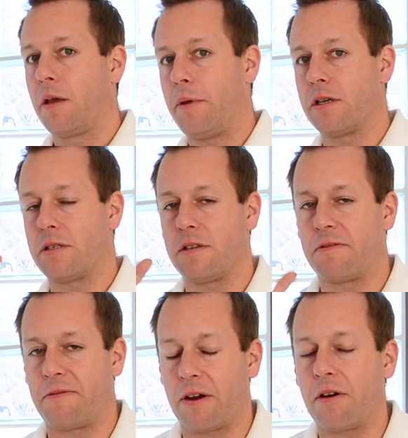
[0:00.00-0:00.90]
because it is
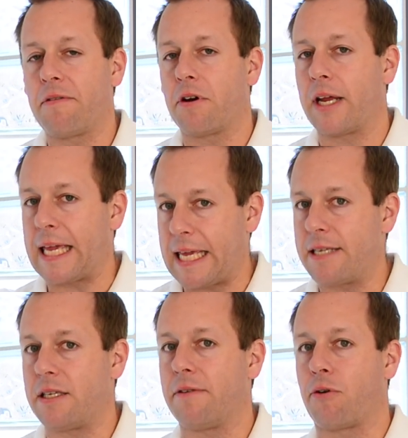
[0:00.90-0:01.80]
very, very
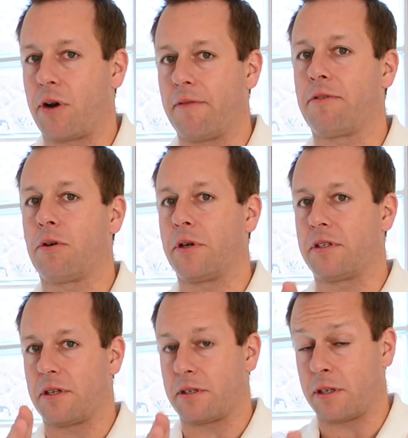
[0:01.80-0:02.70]
easy for an
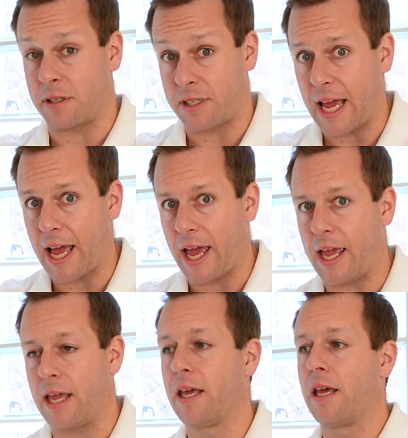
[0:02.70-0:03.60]
influencer to
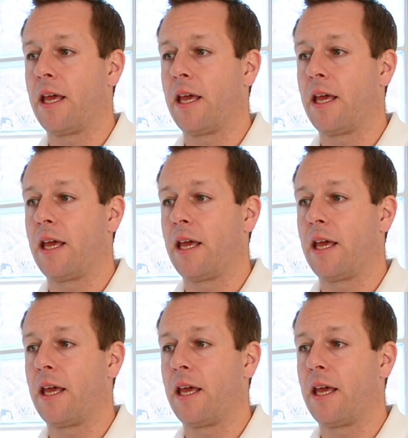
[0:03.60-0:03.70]
say,